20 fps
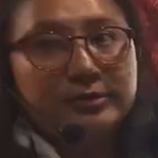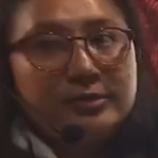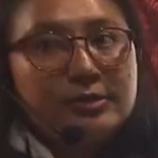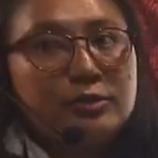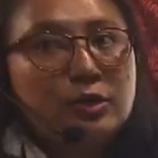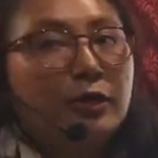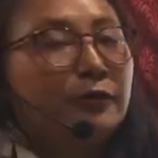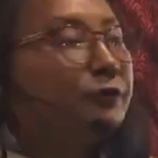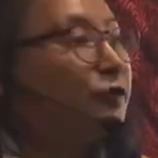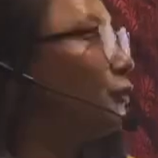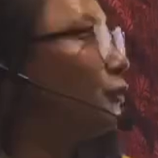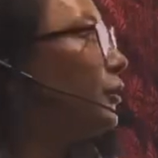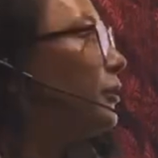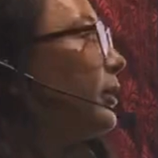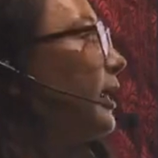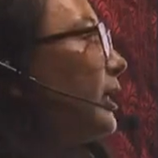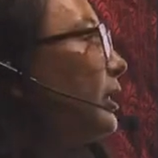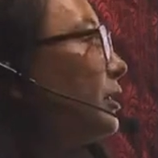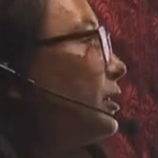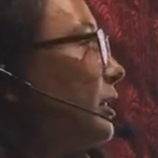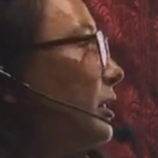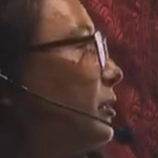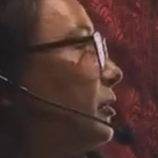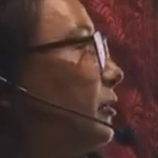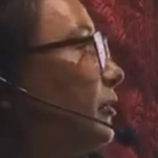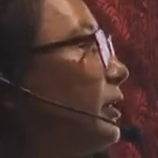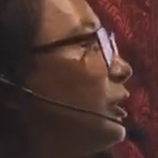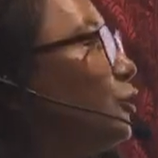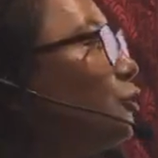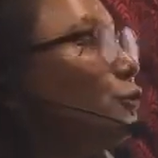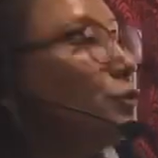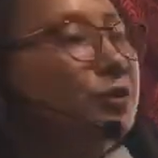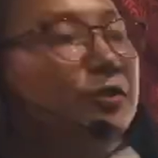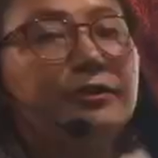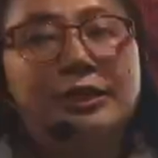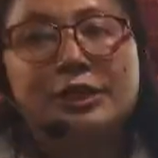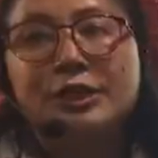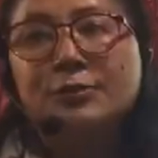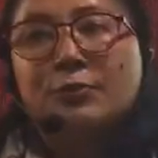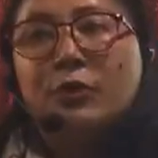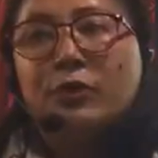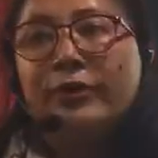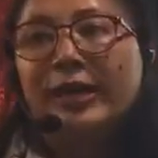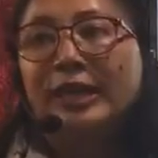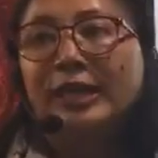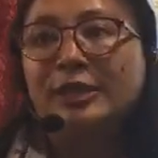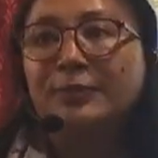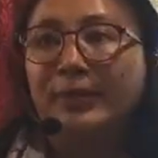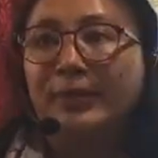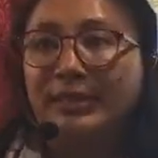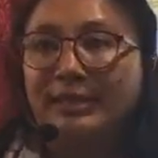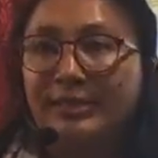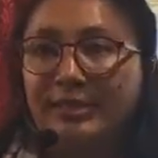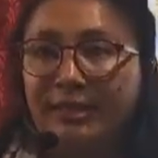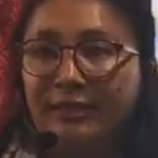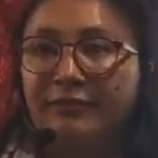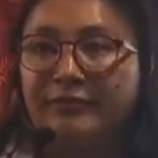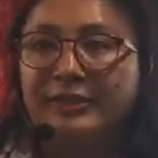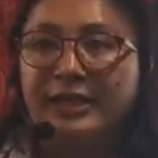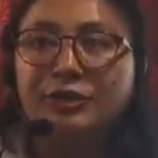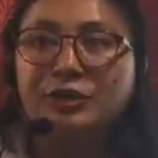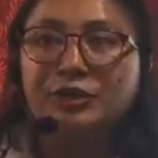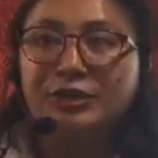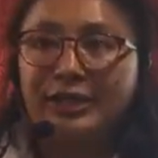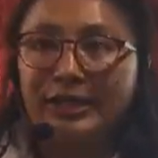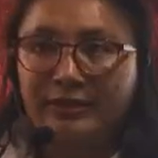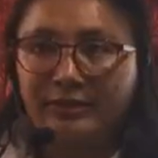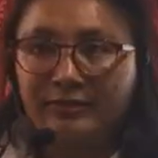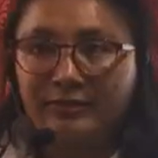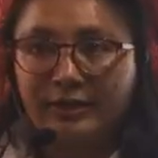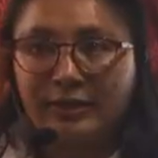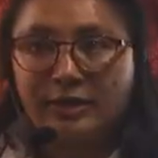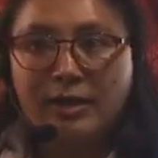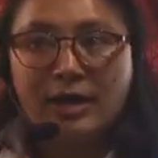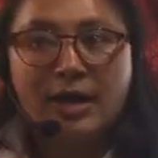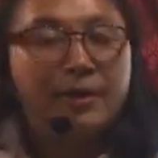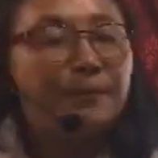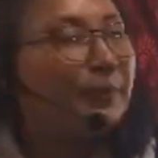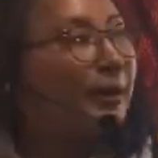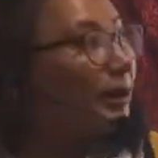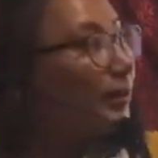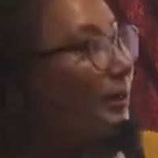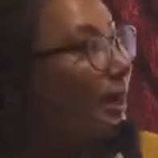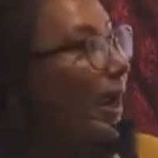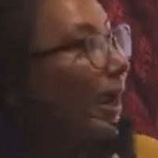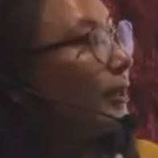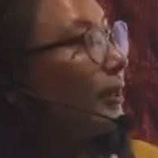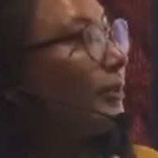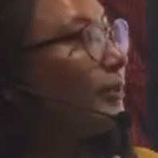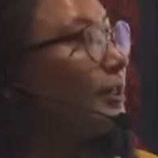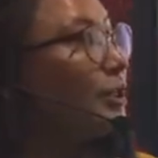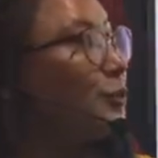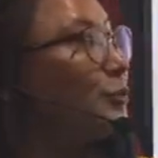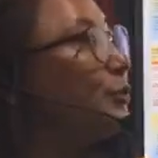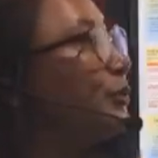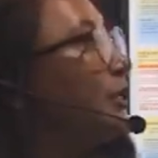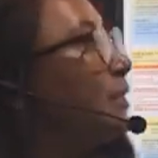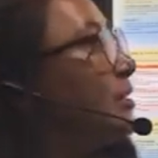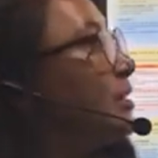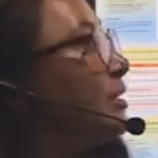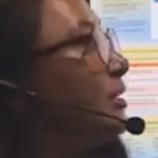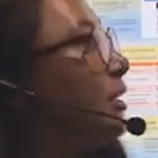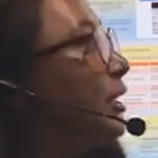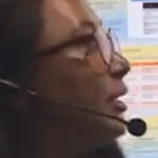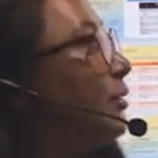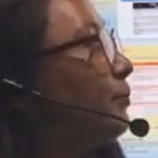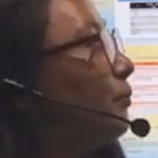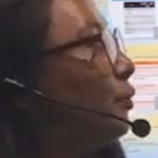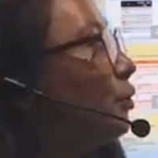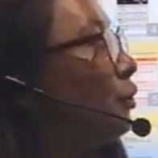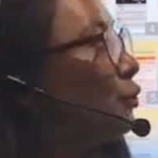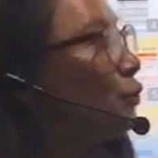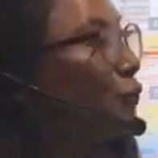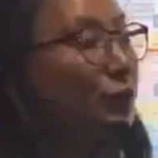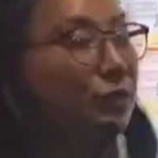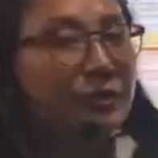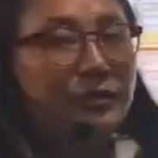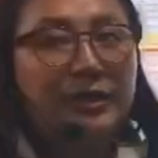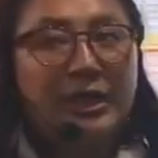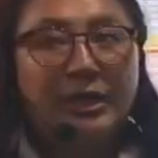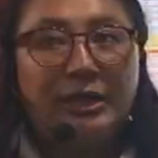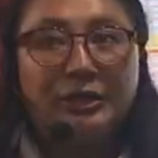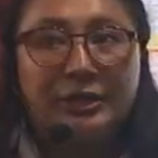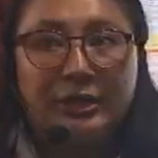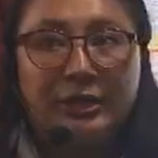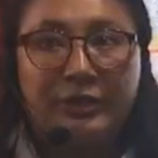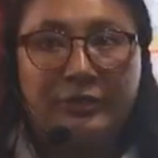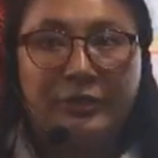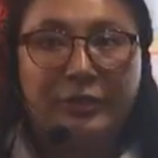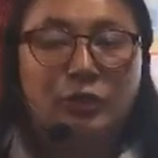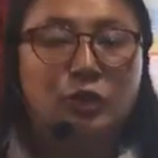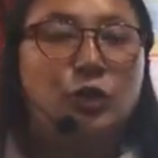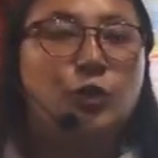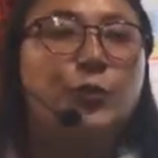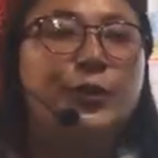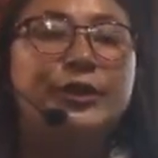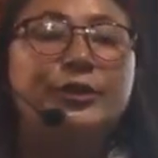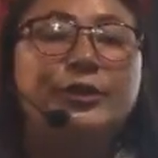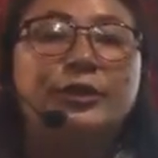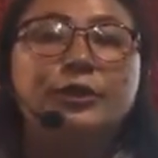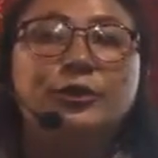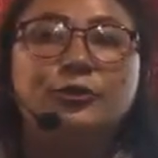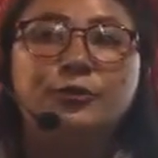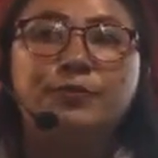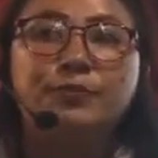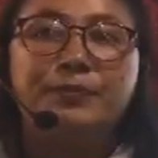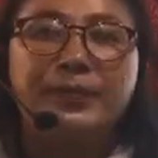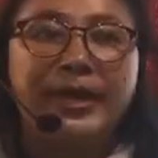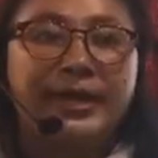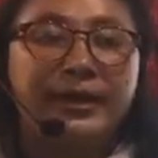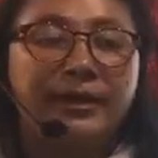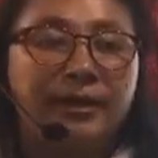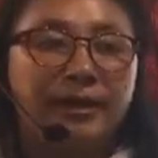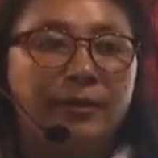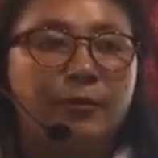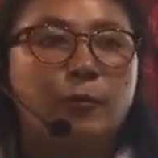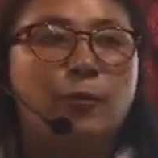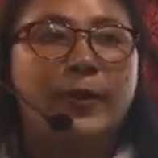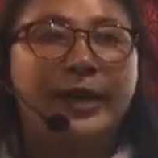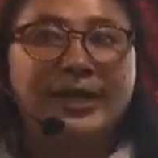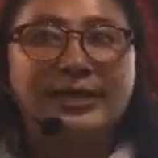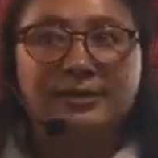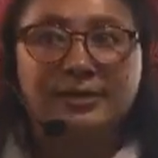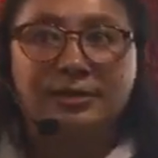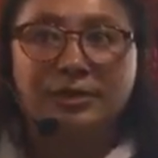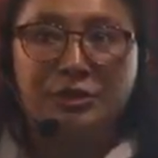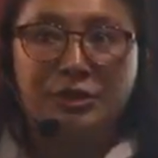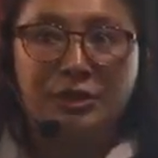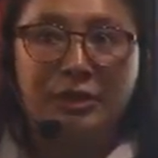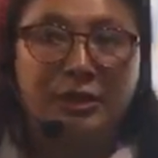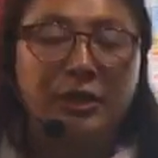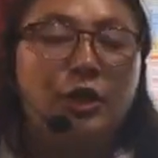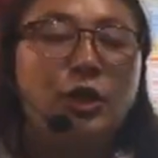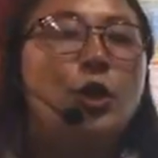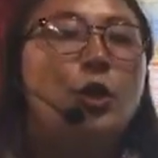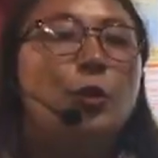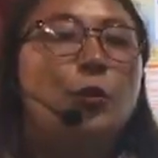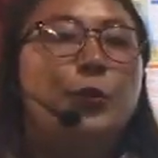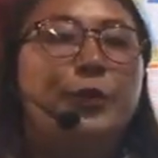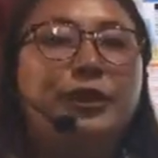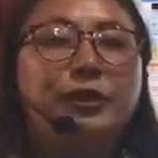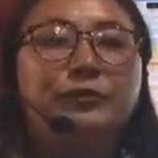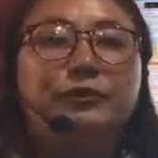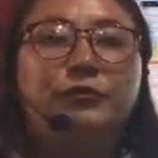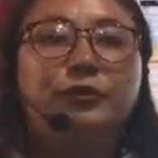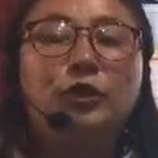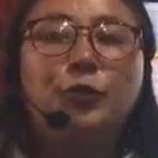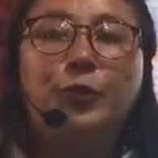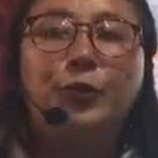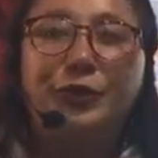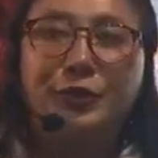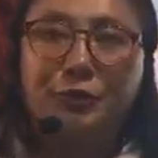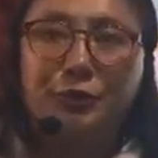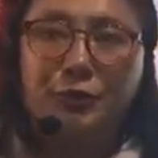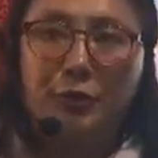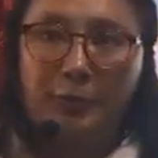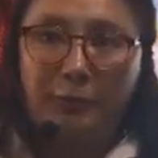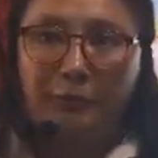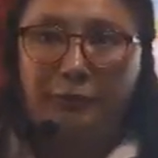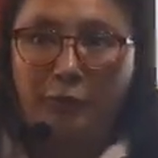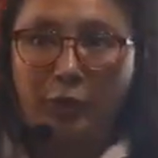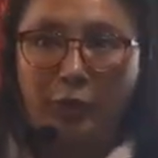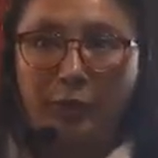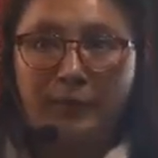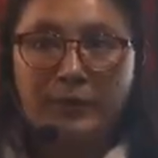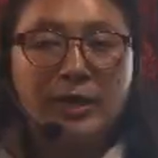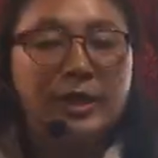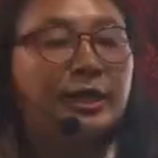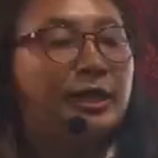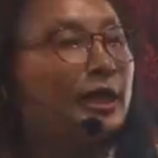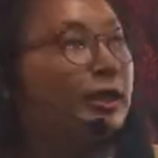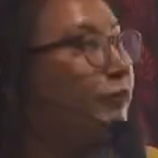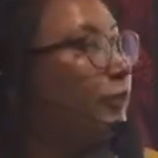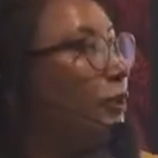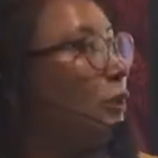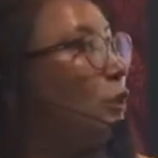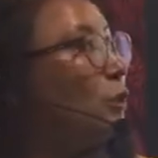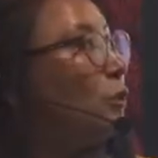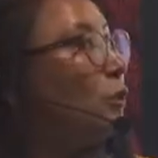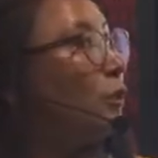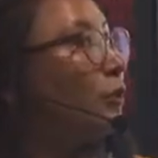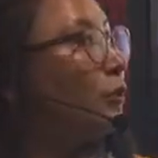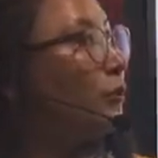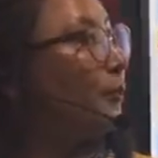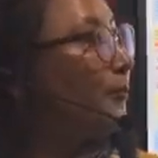of sugar and jaggery, sugar is more expensive than jaggery. But iron is present in both sugar and jaggery. So we need to make a wise decision which food we should go for. Even low